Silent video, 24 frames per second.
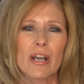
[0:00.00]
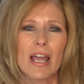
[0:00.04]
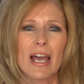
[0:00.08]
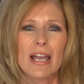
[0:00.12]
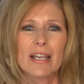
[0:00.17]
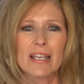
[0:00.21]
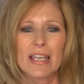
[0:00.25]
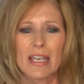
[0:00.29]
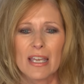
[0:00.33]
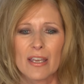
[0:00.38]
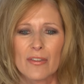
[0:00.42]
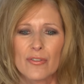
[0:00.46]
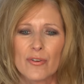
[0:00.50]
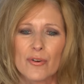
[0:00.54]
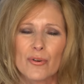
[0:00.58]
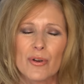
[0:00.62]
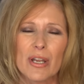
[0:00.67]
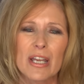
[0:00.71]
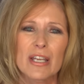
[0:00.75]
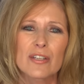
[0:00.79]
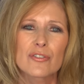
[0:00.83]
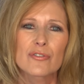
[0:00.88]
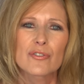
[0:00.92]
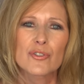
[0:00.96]
like either
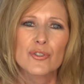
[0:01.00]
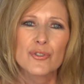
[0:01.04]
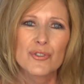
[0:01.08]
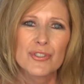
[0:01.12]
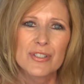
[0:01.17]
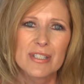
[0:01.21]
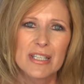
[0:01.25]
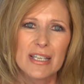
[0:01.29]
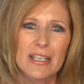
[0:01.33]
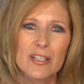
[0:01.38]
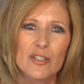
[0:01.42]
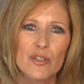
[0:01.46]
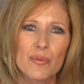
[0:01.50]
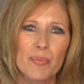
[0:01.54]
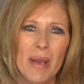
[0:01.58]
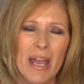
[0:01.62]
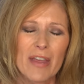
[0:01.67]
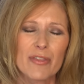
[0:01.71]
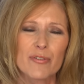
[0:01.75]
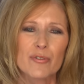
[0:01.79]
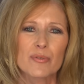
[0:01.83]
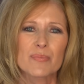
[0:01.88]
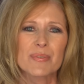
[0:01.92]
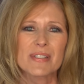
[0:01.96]
in your sink, your
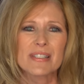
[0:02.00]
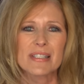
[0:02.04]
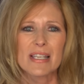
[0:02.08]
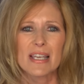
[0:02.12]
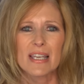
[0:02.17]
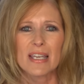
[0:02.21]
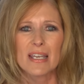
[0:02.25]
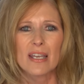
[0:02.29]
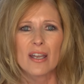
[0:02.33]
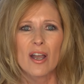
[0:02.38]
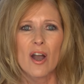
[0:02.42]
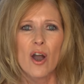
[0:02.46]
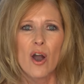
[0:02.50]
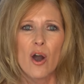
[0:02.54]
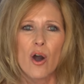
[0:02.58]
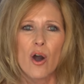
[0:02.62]
bathroom sink,